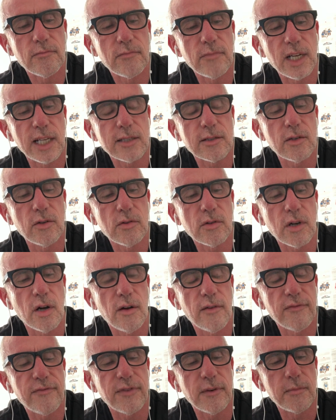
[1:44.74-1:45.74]
It's called
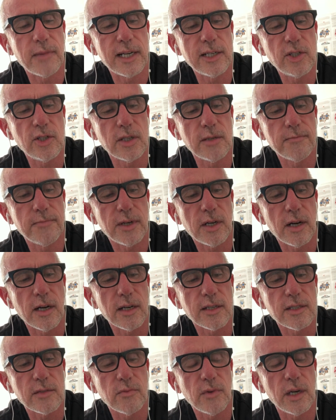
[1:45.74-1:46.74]
confirmation
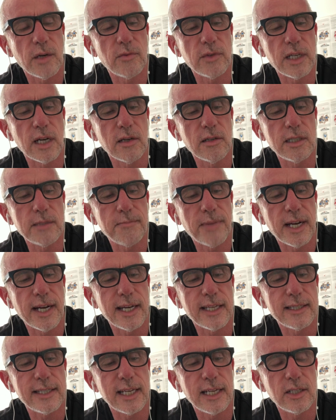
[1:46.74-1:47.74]
bias, where we only pay
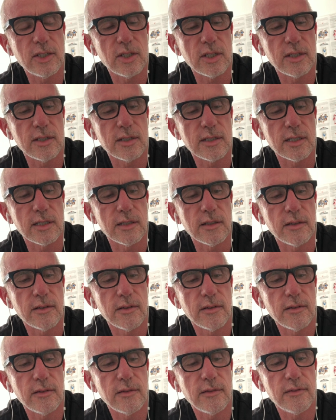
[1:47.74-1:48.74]
attention to
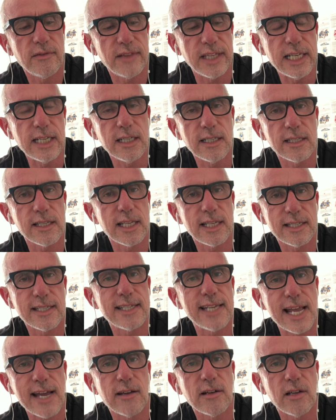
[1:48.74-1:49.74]
things that
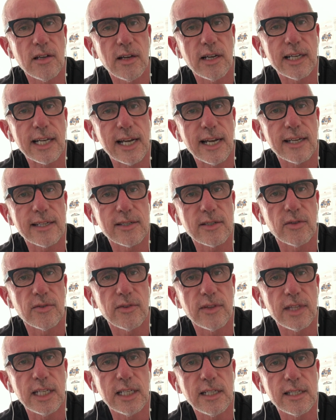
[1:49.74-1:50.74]
sound like us or
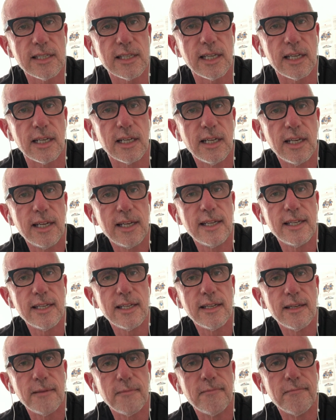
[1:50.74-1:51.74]
things that
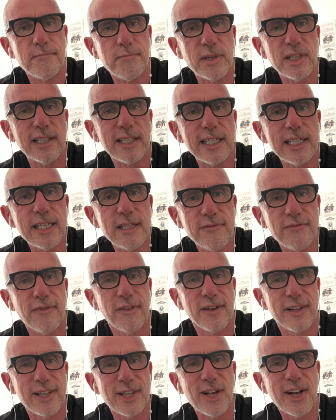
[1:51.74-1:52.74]
believe
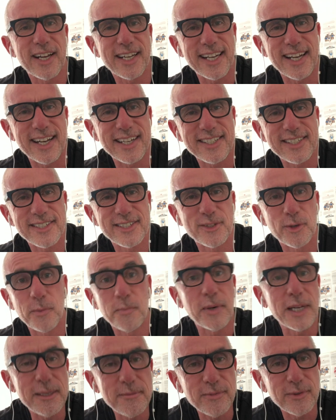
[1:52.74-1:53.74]
like us or
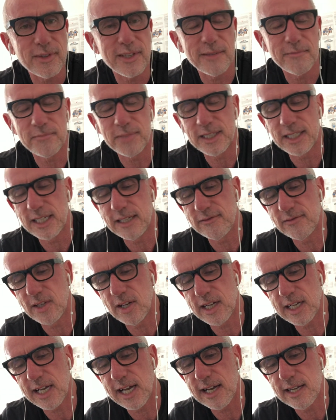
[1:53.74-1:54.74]
people that believe
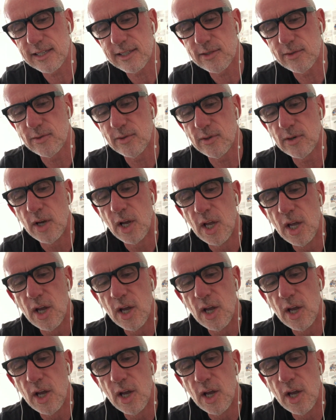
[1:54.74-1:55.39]
like us or